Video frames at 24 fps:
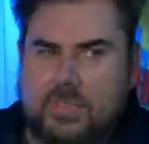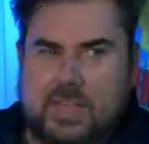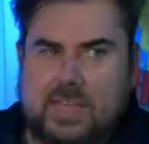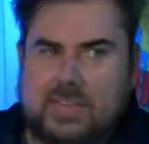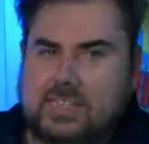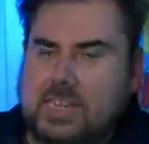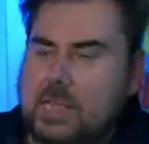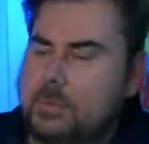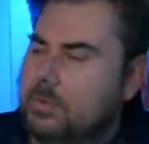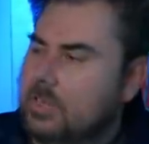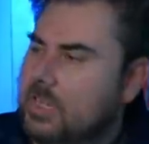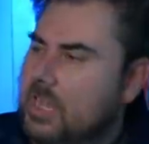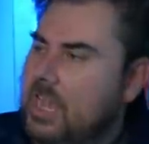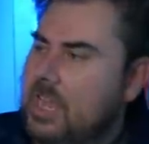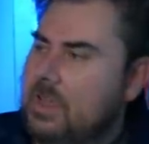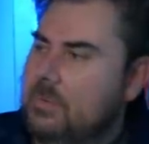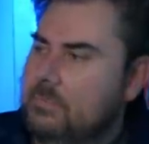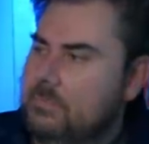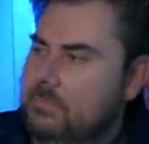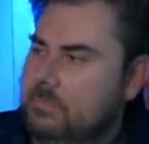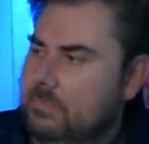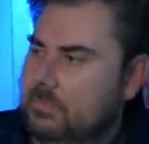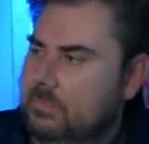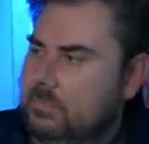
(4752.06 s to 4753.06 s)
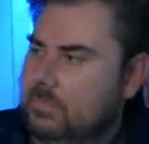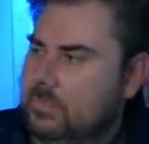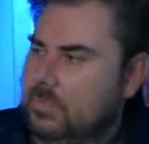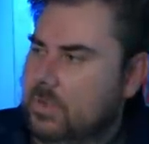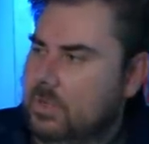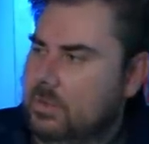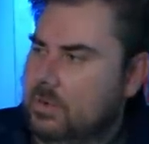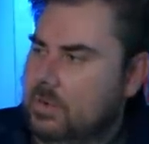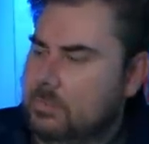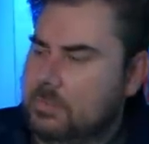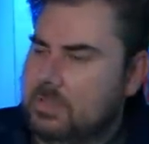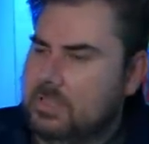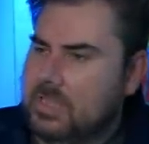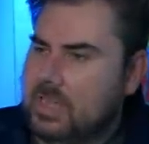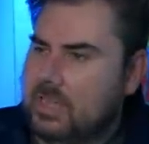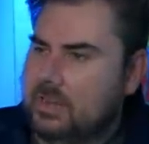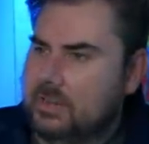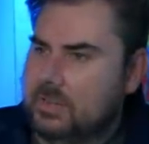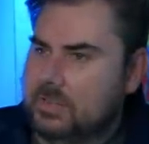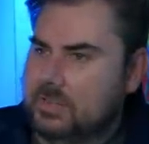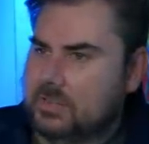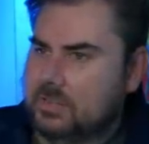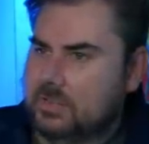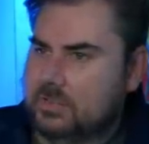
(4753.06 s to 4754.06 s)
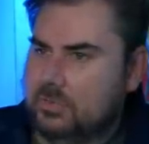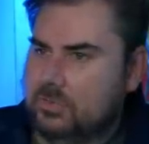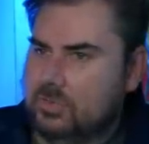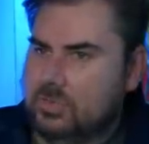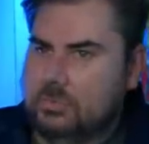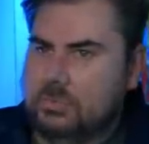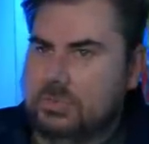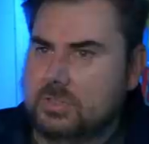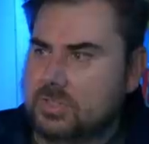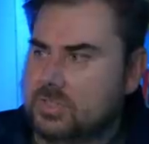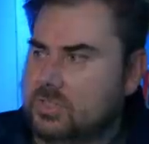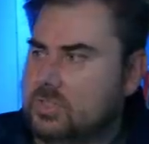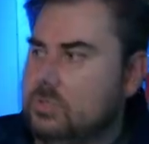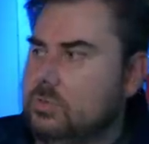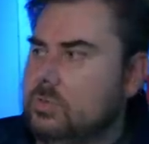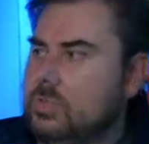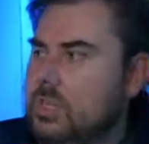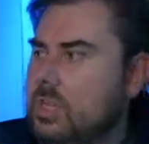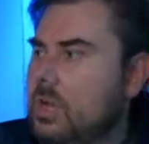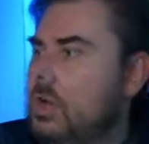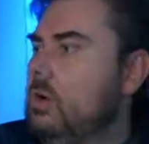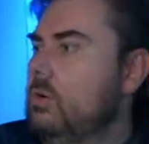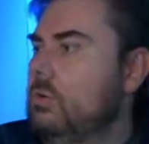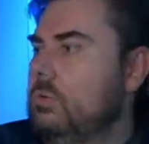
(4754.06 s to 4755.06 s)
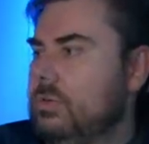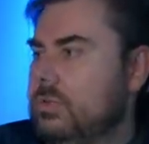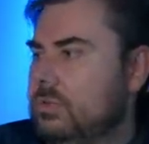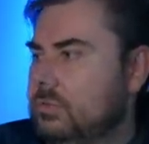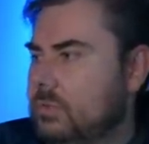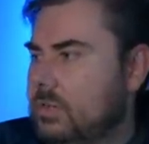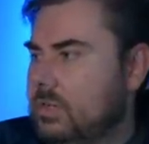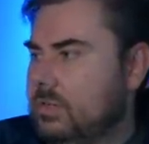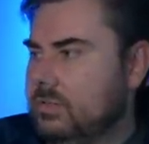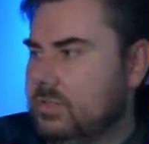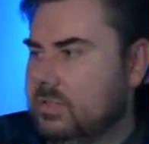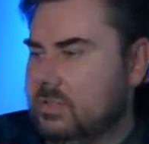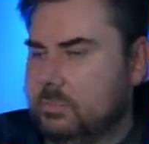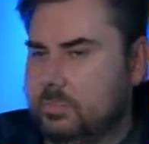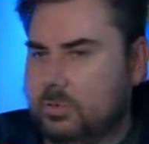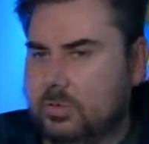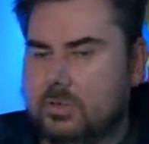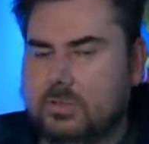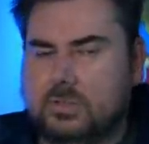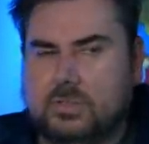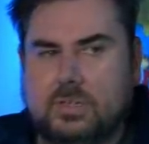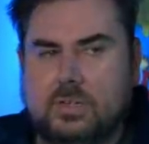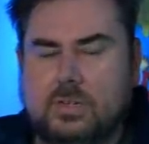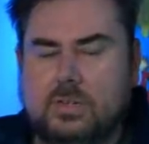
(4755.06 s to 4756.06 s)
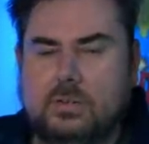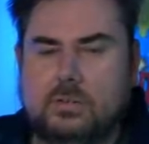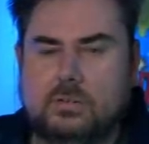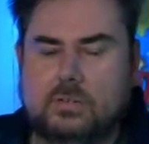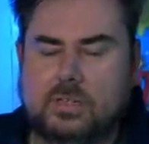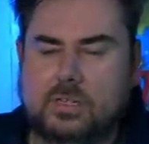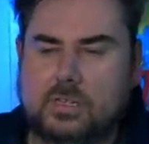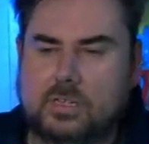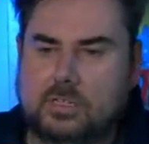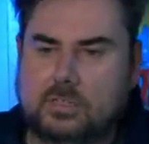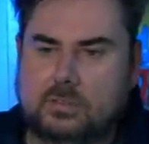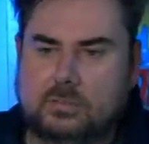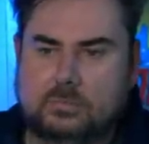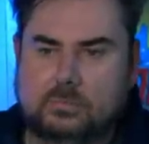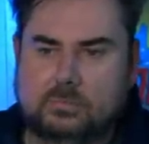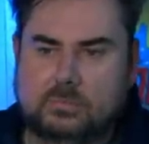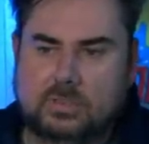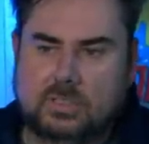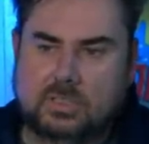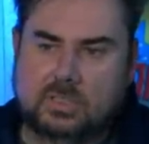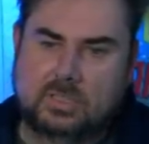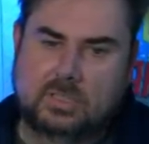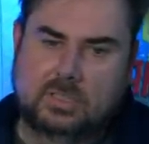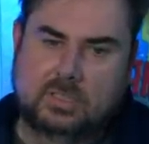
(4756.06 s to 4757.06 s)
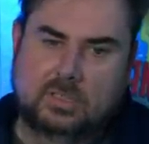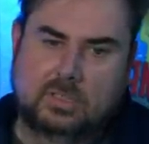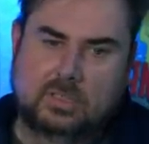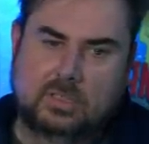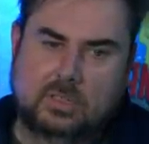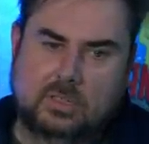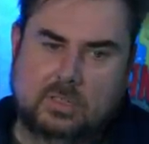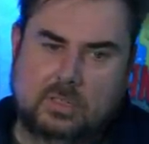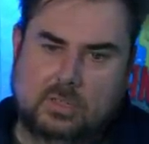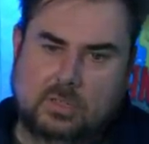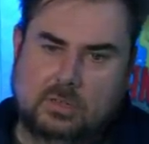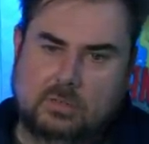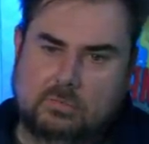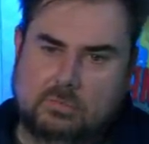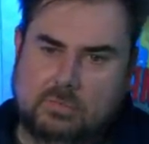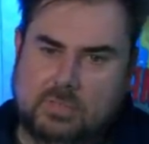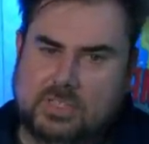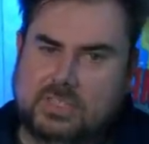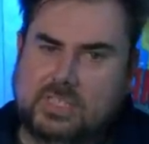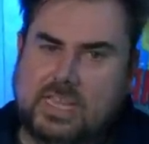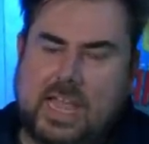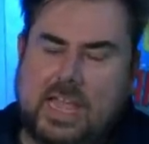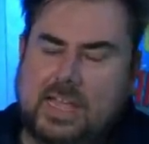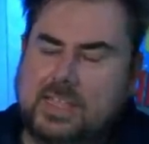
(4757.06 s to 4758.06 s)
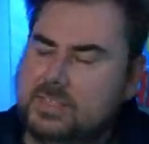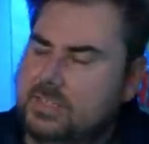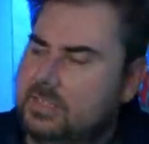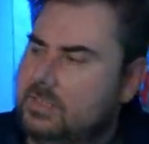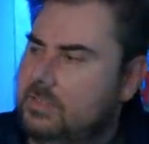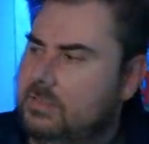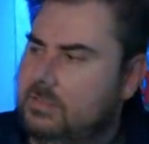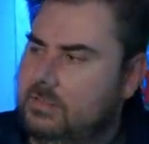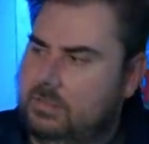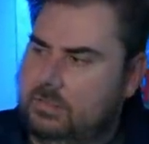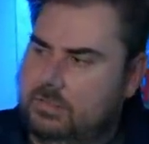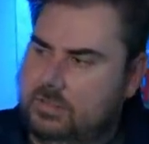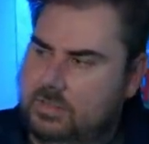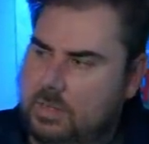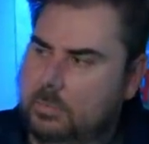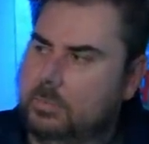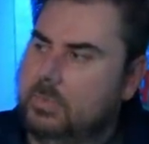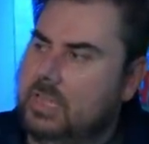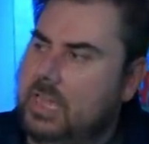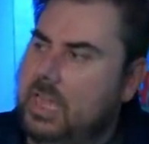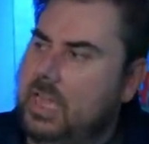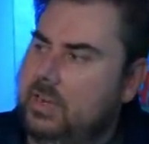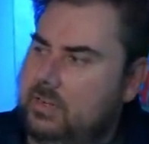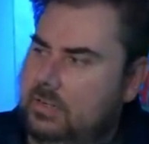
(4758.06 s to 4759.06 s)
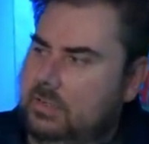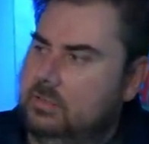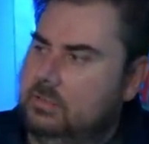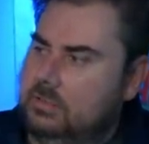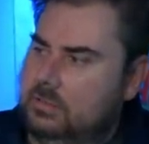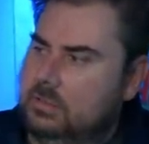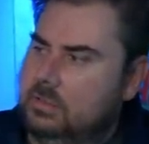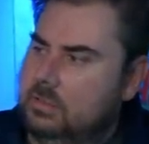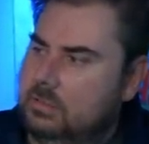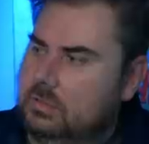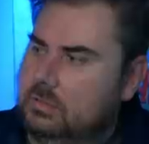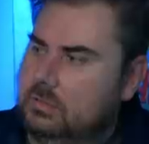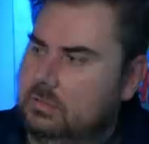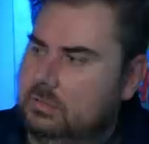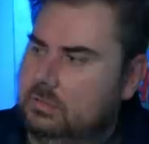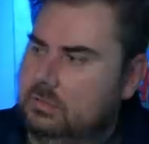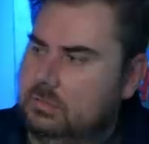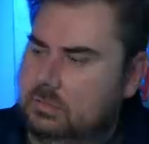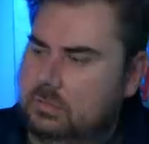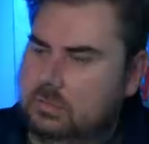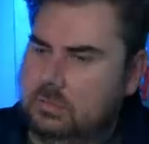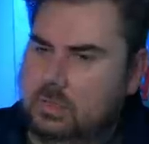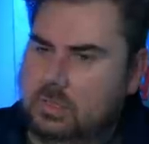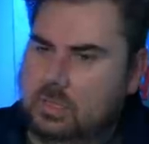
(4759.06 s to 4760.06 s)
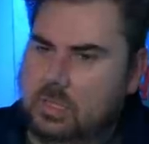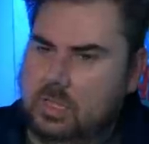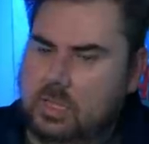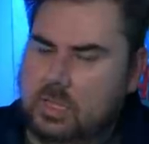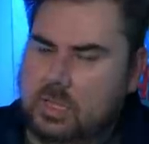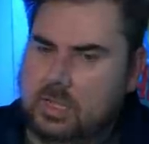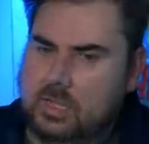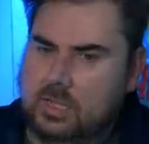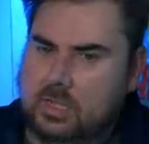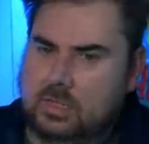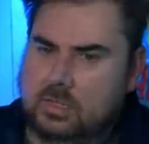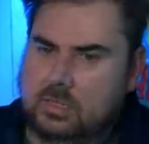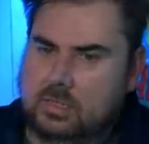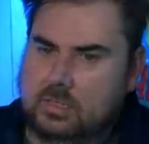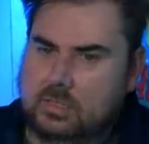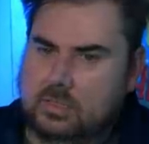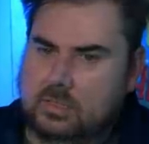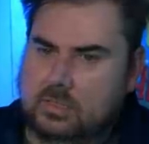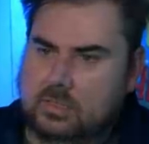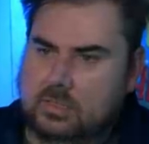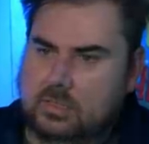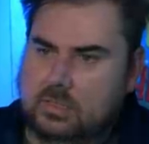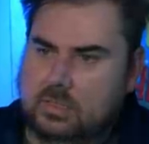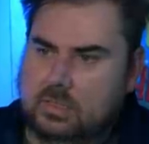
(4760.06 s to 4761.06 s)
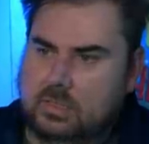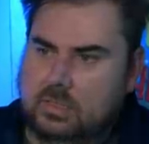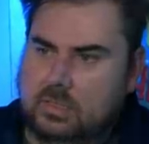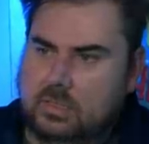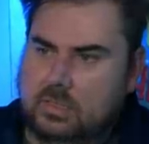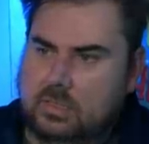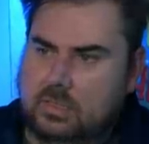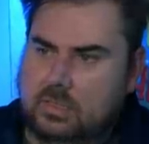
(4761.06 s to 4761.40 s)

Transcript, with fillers: that type of game, and I mean that as Kojima the studio as well as the person, this has some of that, and it has a lot of it.